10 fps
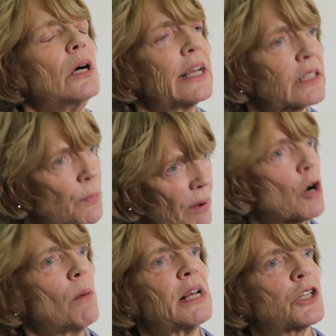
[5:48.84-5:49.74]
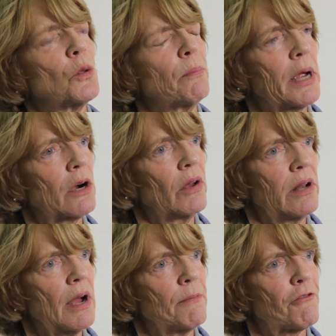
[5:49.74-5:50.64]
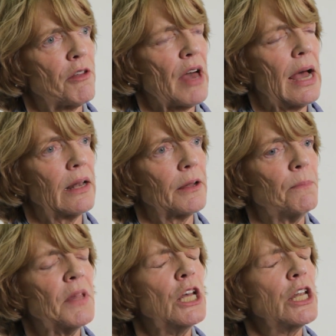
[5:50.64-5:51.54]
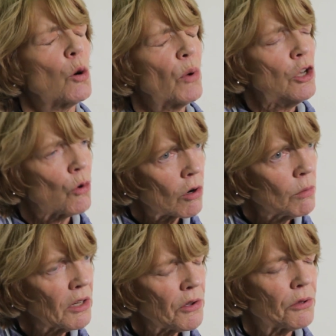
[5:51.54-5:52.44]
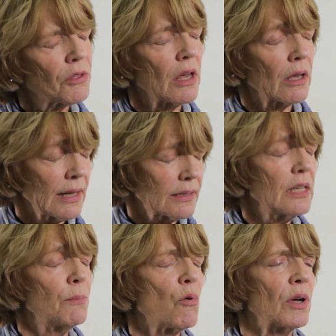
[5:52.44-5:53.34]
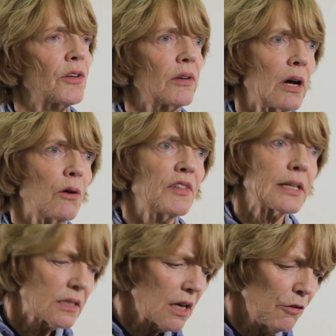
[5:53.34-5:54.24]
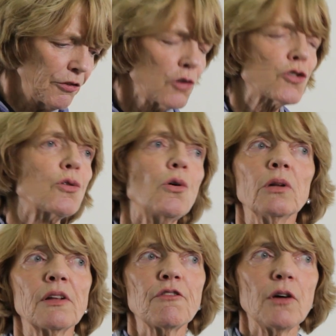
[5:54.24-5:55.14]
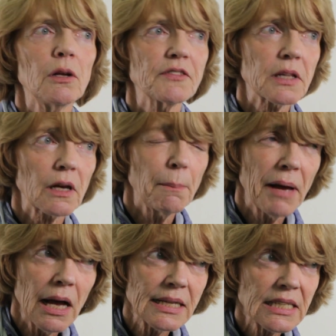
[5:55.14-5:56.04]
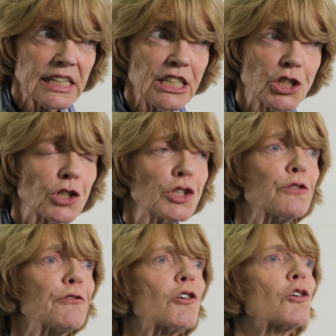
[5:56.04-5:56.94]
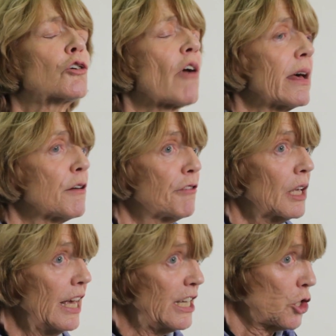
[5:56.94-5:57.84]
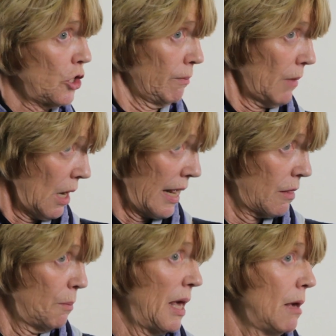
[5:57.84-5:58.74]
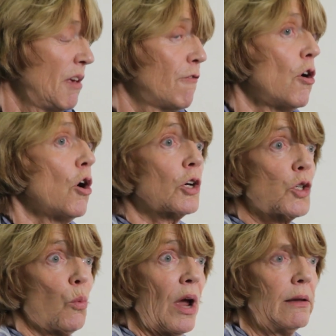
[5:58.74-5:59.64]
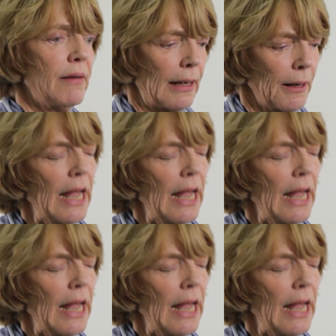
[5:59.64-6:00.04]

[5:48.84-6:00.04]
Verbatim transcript: experimental paradigm for that. Now, we normally think, as he pointed out, that self control involves the capacity to defer gratification, like the baby fox waiting.